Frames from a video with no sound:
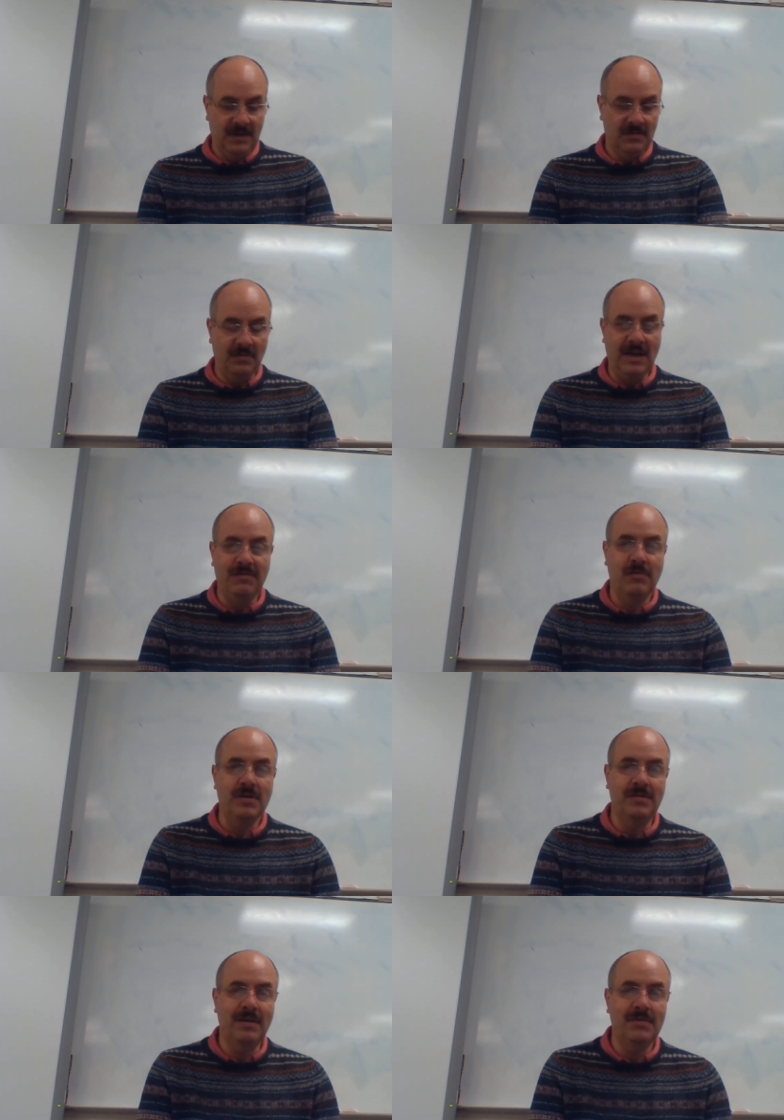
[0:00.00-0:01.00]
So we got
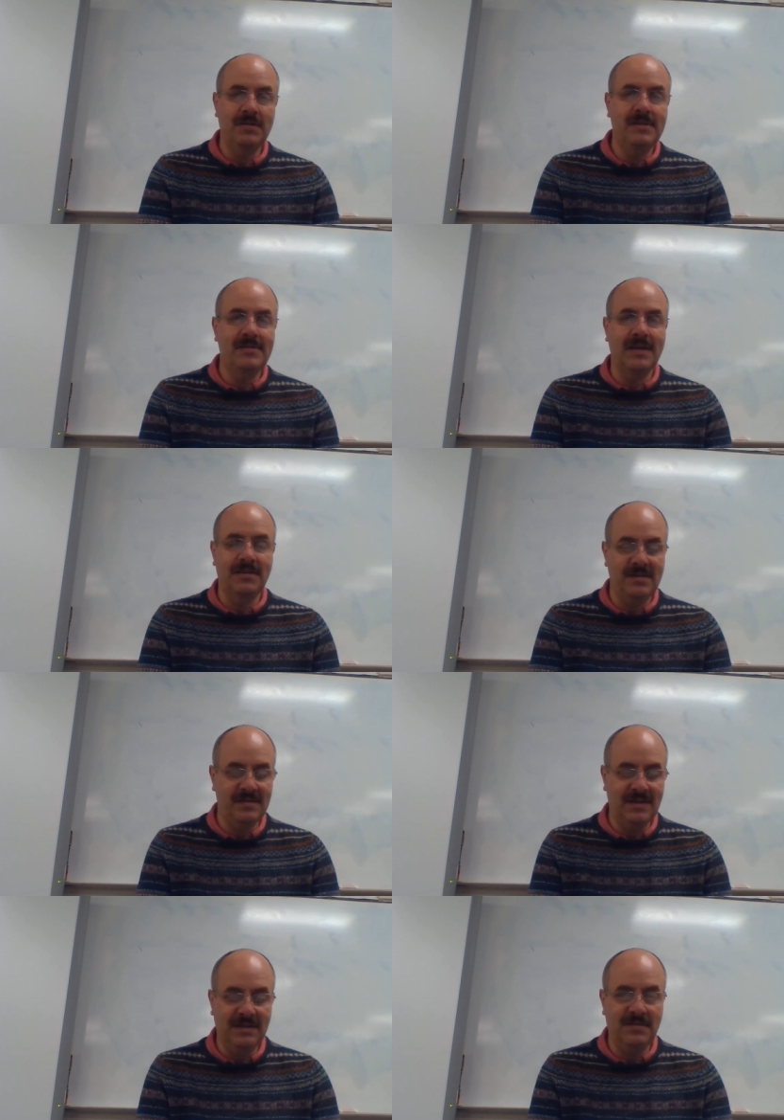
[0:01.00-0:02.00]
47 degrees
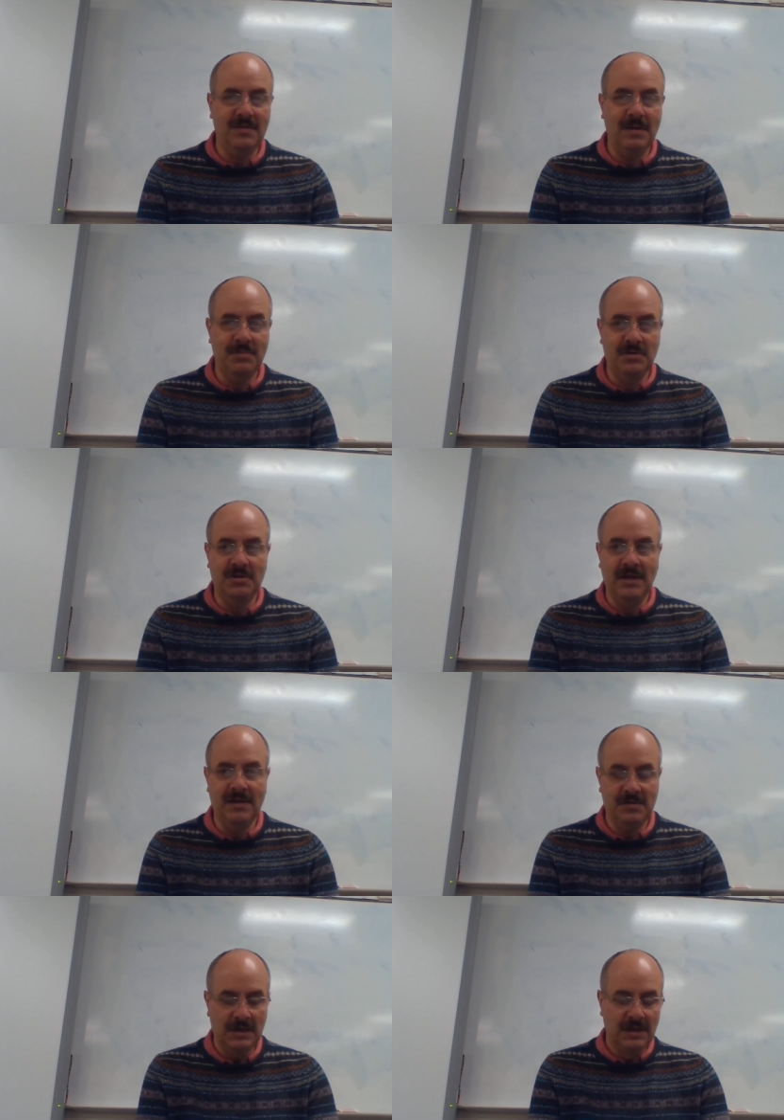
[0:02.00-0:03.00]
Celsius, that's the temperature
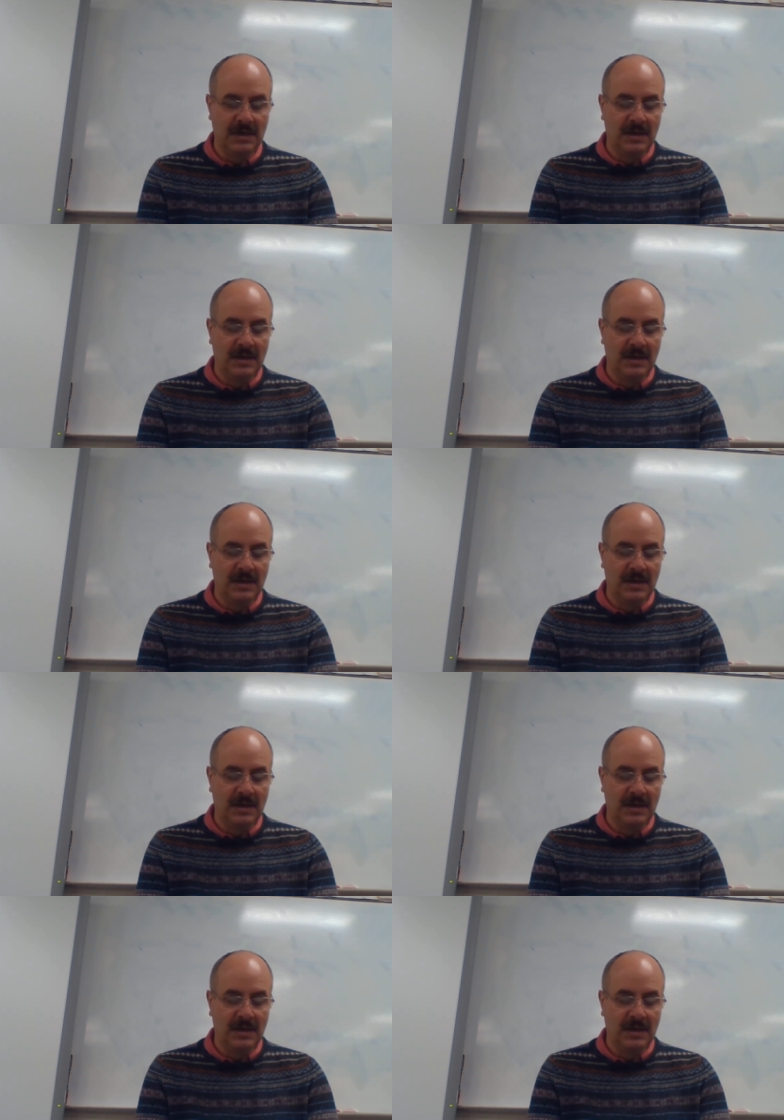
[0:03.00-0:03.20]
change.